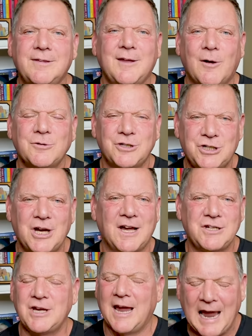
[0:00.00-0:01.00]
Don't
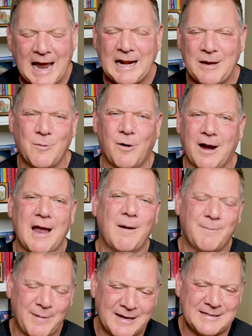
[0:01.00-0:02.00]
judge any
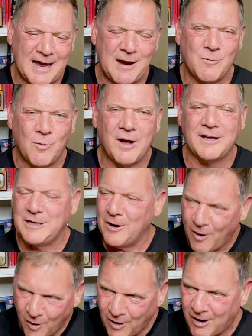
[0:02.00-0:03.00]
workout by day one.
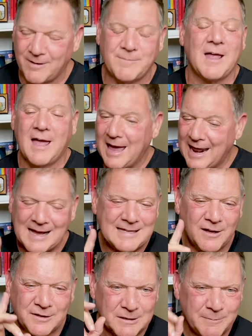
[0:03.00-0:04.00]
You are, and I
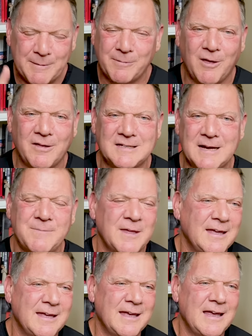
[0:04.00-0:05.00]
tell this to people all the time.
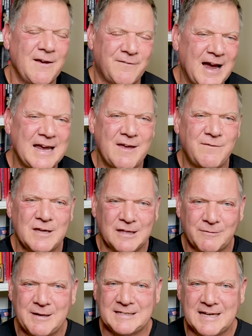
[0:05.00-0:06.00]
If I give you
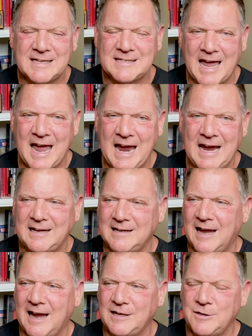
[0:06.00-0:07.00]
three sets of eight
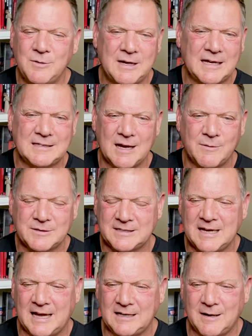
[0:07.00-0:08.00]
and you get done with
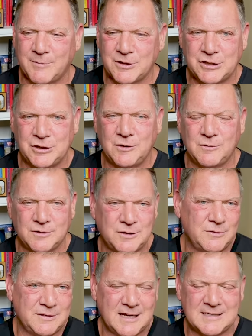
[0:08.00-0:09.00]
set number two,
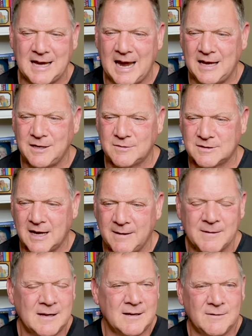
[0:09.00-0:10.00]
two sets of eight, and you
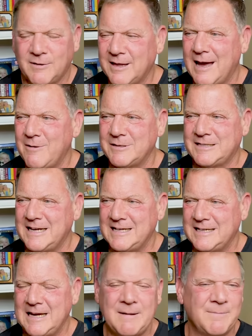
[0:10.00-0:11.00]
say, well, that was
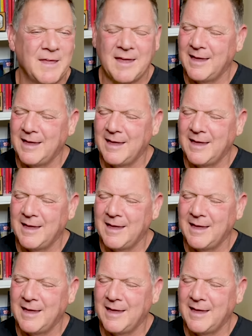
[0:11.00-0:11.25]
easy.